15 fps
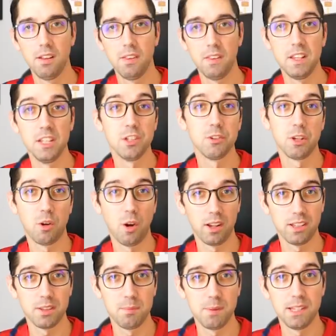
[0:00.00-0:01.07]
The injury
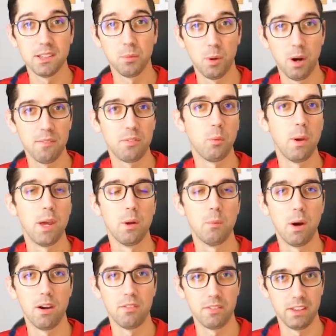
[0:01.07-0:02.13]
crisis means that we'll have to wait a
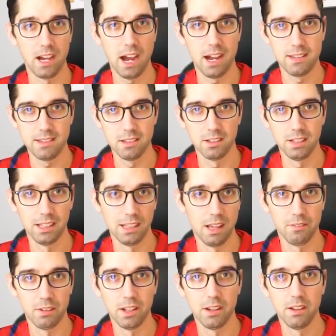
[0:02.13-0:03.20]
while for the ideal
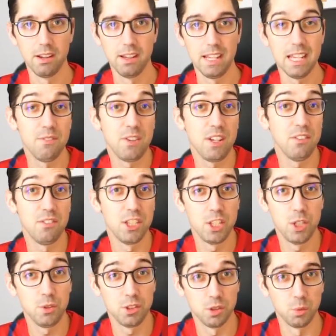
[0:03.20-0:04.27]
11, if he even
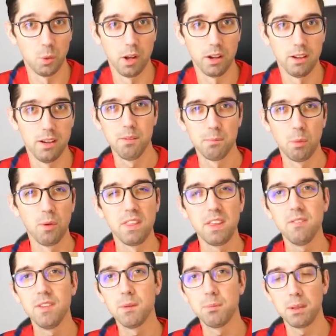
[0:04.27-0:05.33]
chooses one. But with
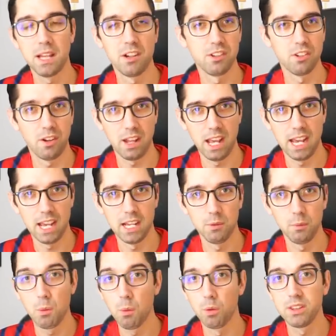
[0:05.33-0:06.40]
even the players on hand,
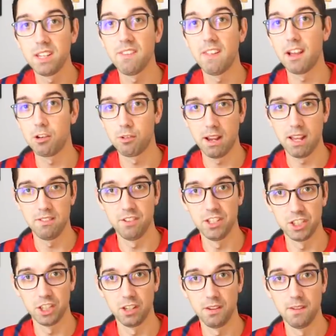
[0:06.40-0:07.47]
we won't see that grand
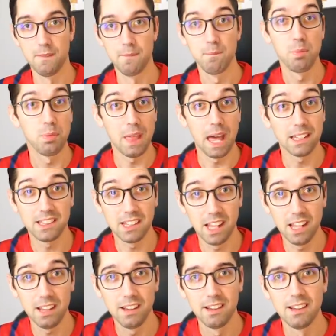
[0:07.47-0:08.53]
vision. That
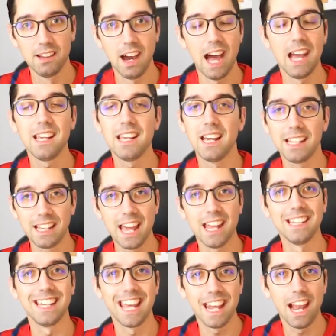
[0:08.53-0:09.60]
said, I
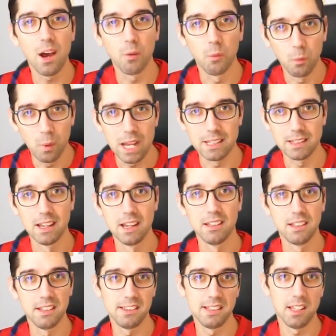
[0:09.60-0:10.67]
again cannot wait
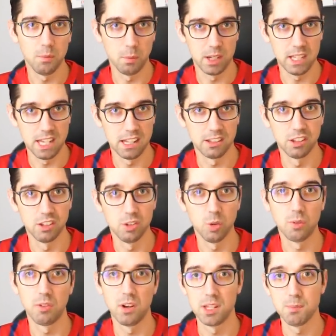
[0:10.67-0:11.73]
to see what he has in
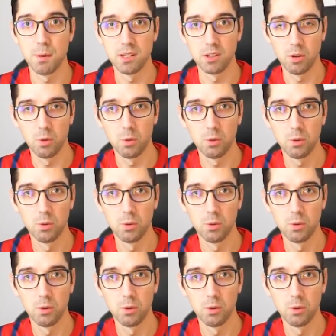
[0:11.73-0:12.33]
store for Espanyol.